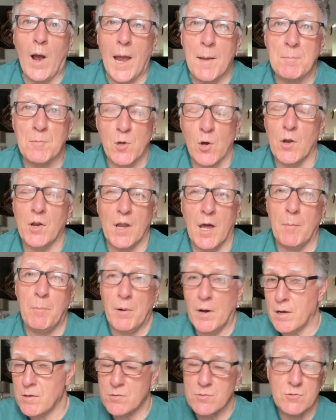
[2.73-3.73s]
I'm called Matt
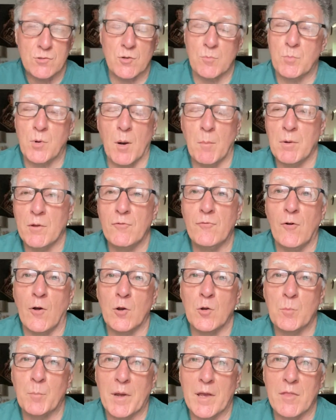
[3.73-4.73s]
Parsons. You probably
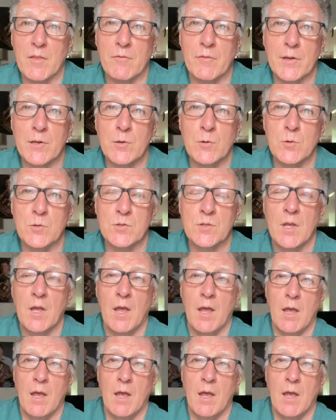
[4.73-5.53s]
followed my other videos.